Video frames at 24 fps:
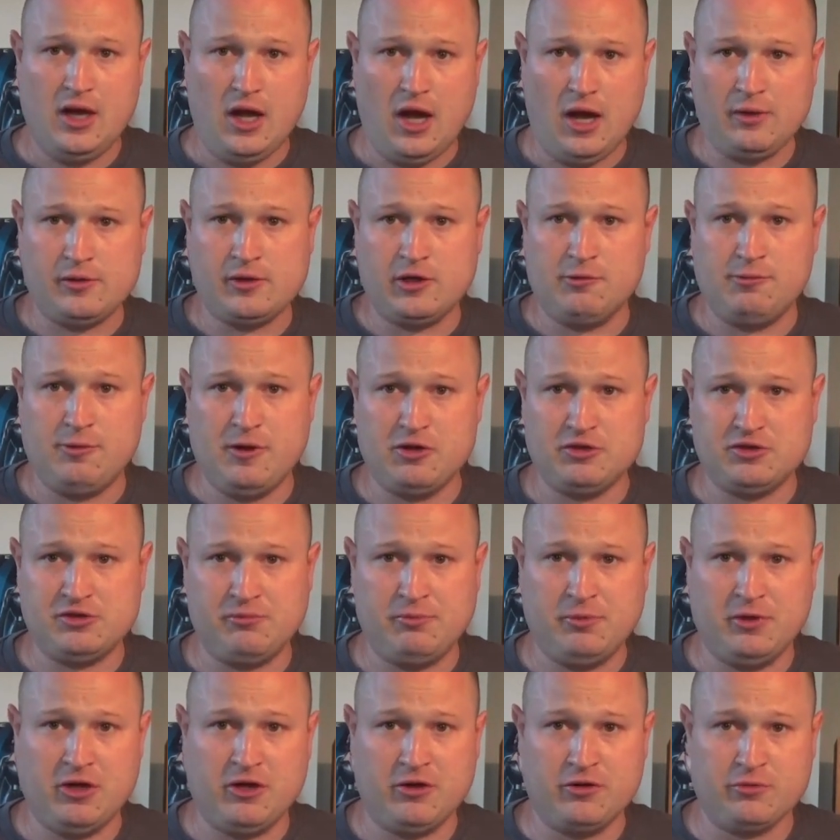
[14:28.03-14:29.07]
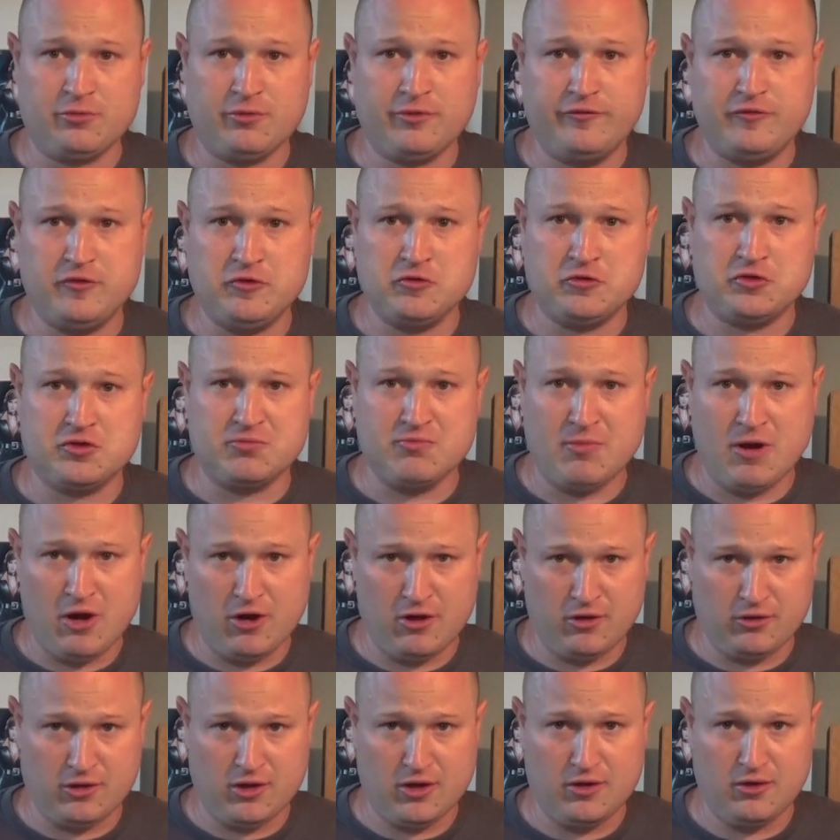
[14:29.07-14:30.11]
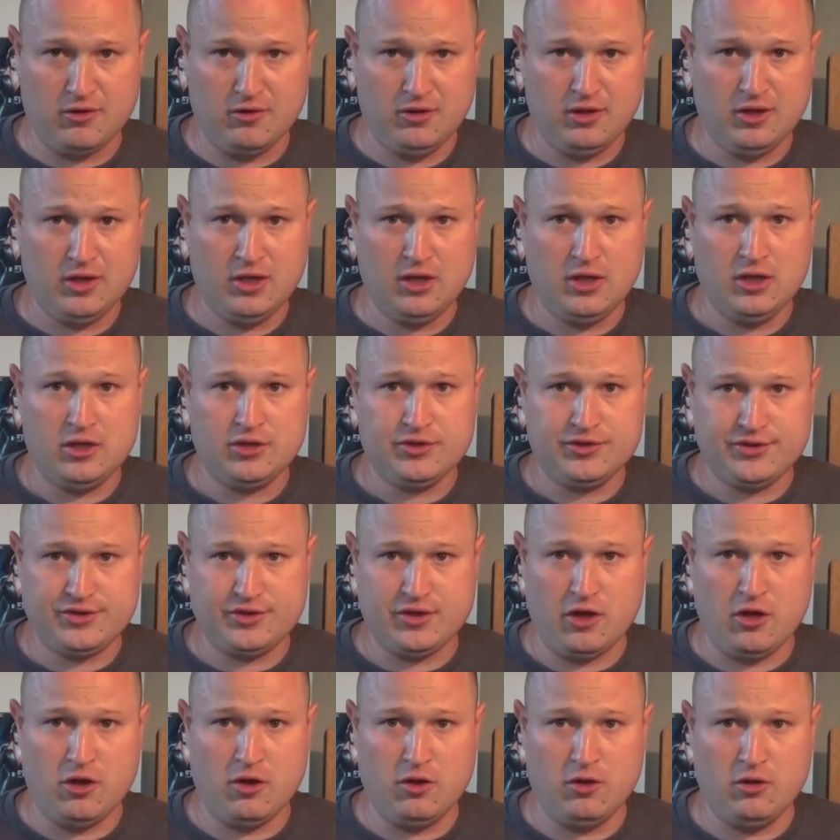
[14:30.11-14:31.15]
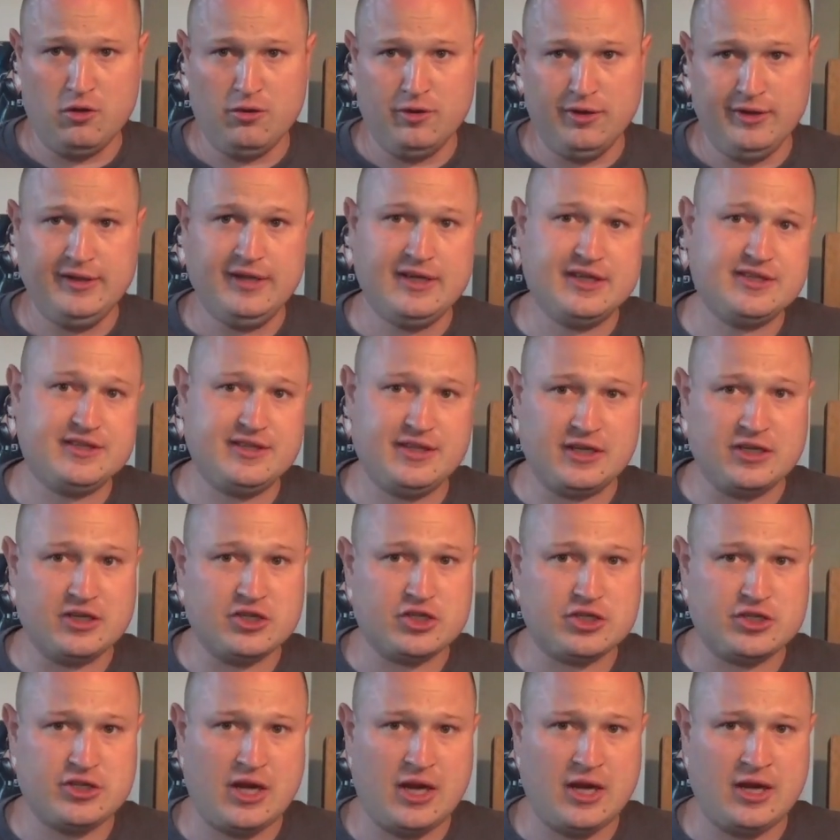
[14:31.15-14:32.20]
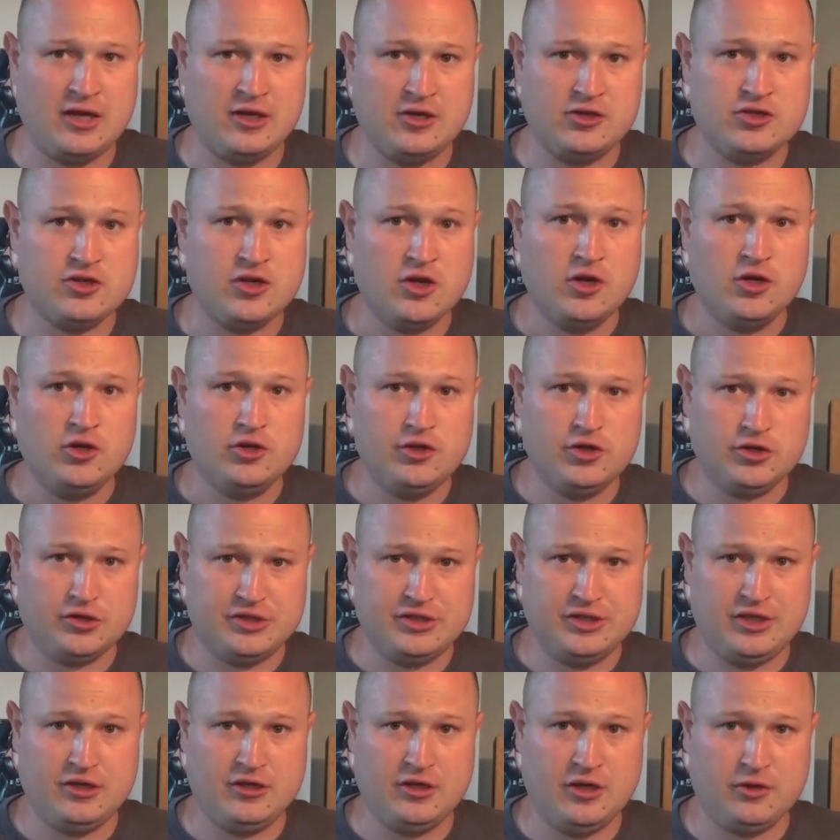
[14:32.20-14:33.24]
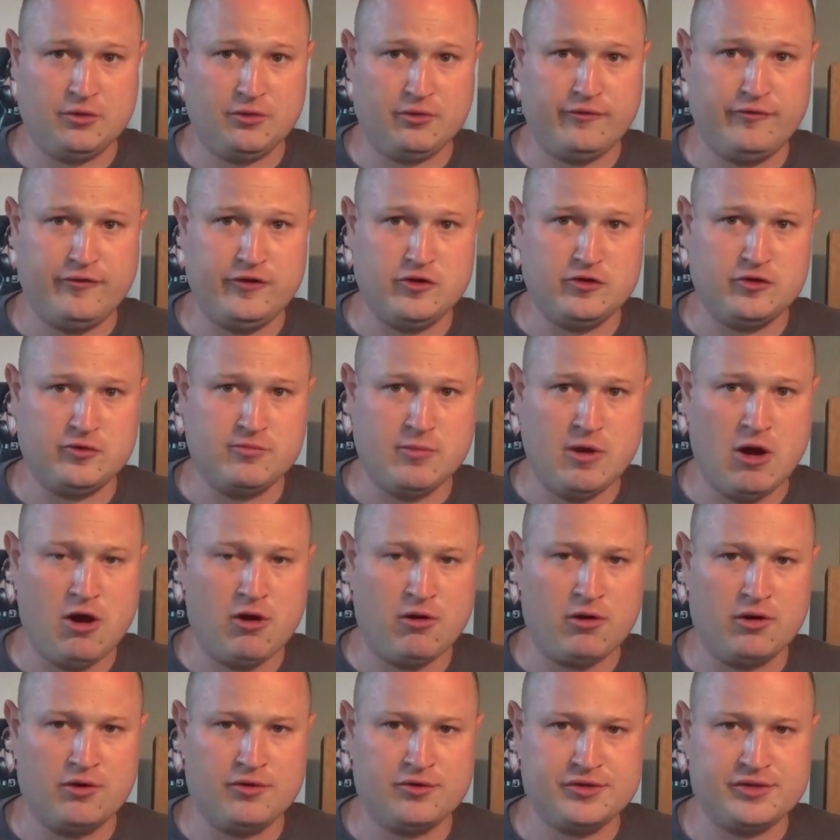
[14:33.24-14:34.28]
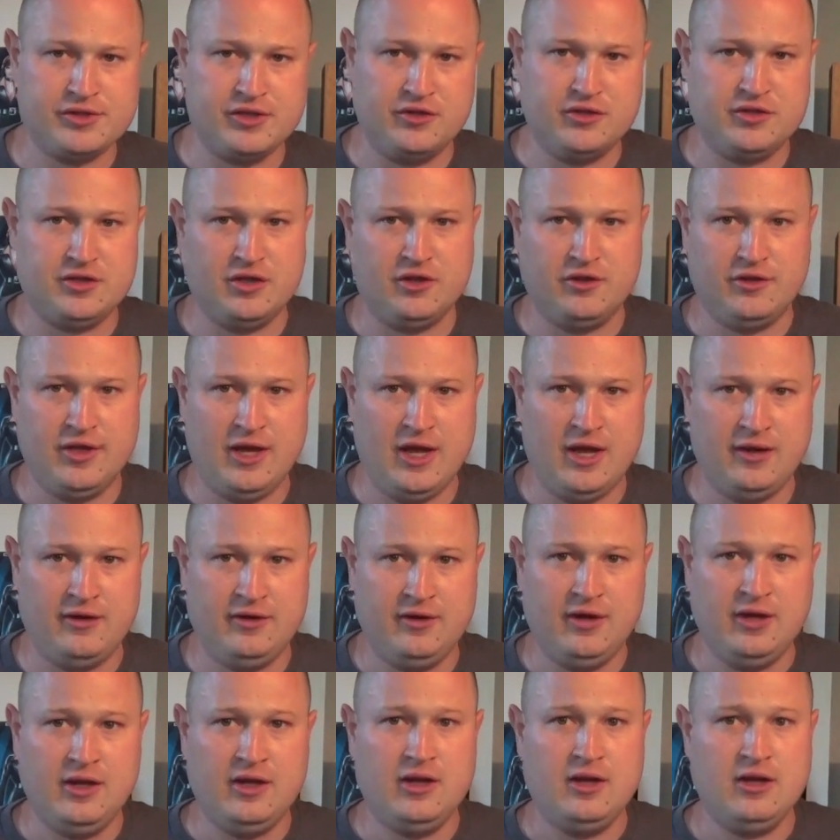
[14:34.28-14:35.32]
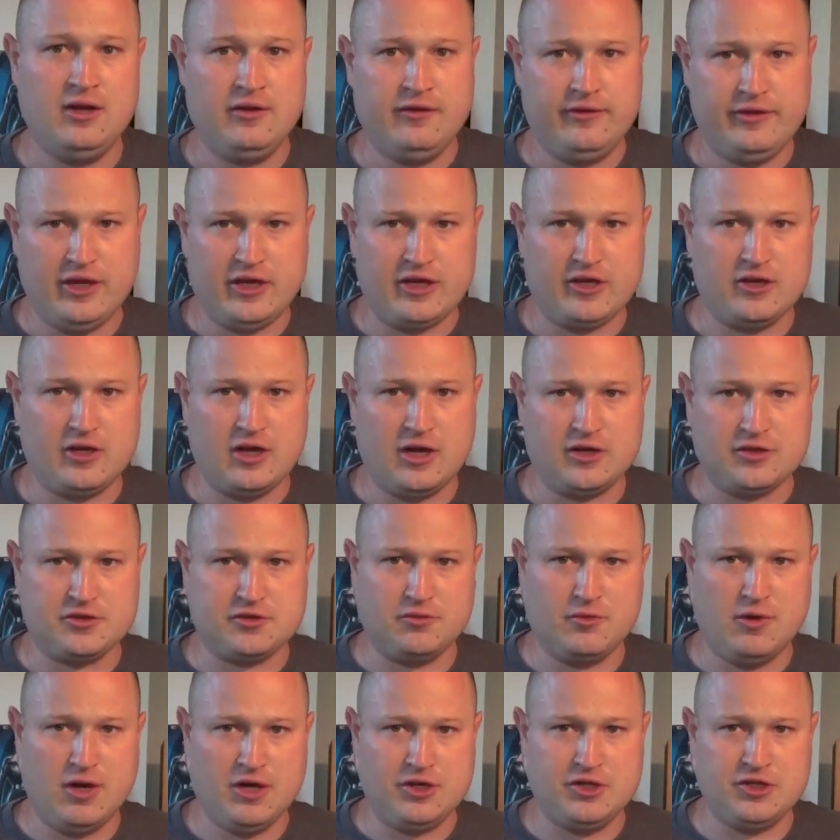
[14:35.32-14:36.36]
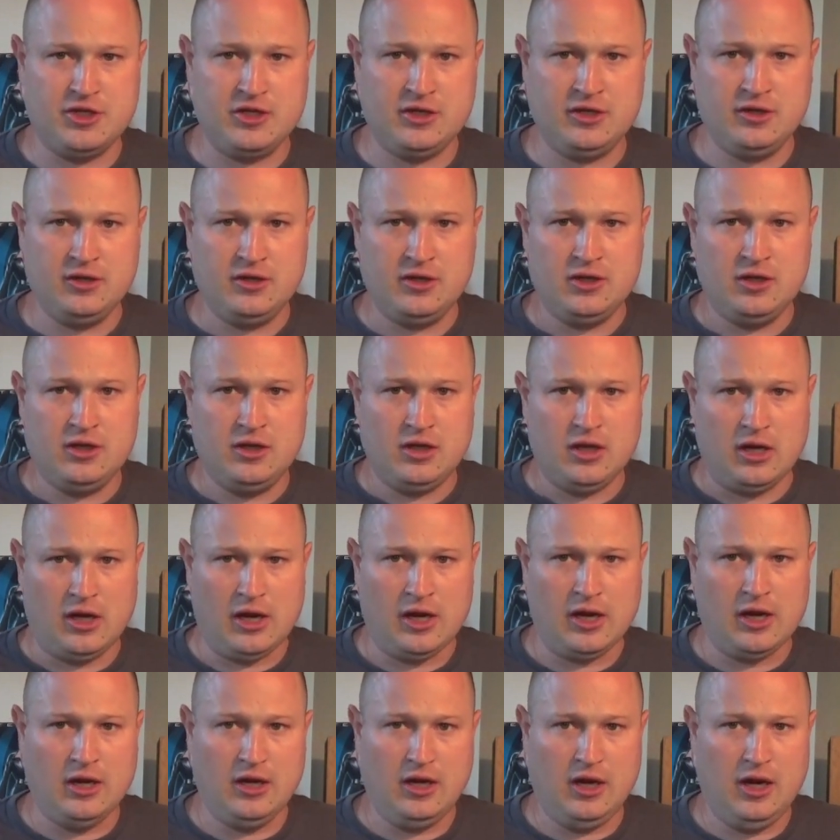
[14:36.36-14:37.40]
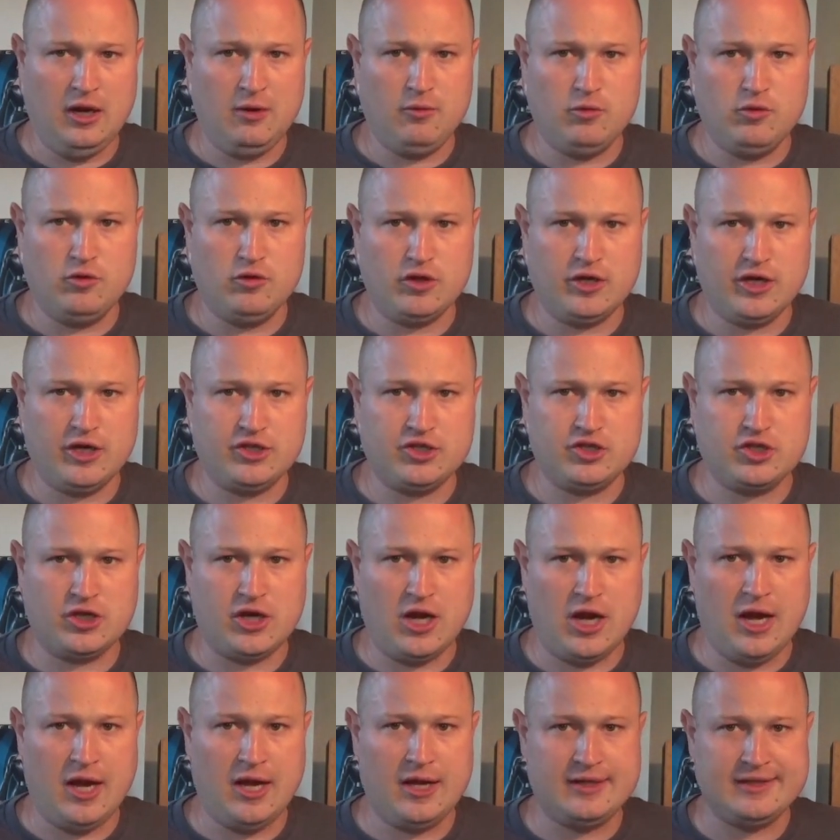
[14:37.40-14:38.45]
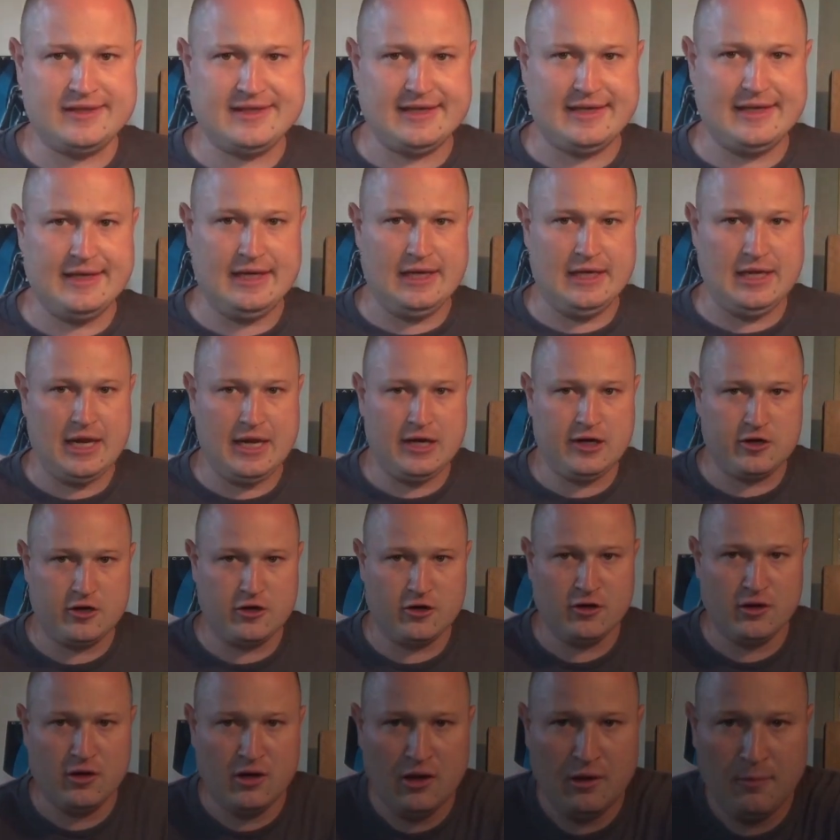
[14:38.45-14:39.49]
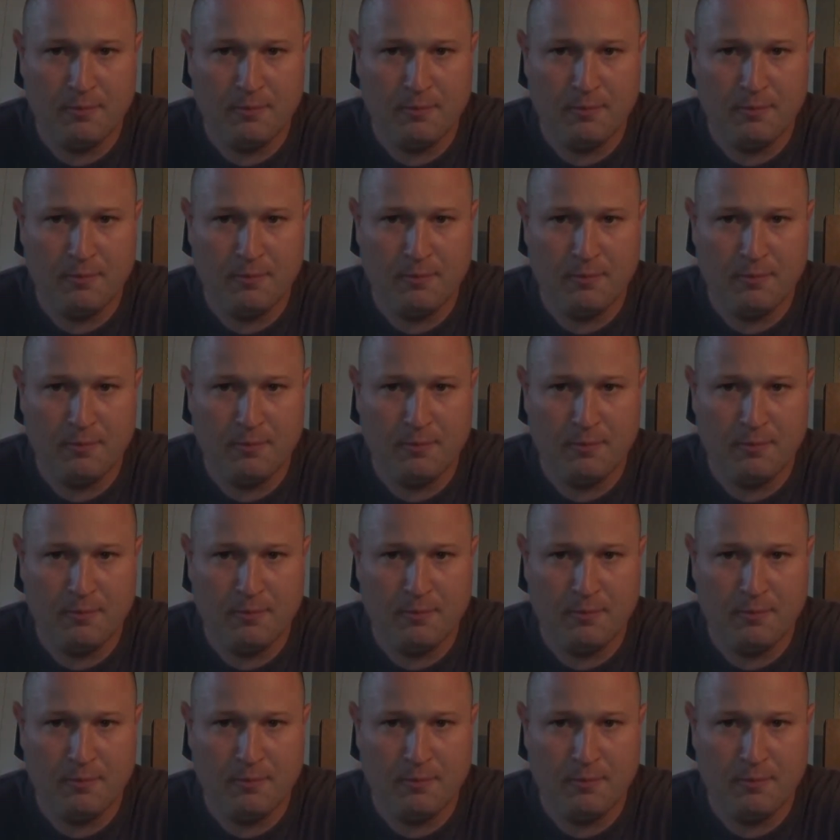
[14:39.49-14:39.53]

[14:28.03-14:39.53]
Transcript: I'm going to post up another review tomorrow, so unless things change, you'll see another review tomorrow. So until then, thank you guys for watching, and I will catch you guys later.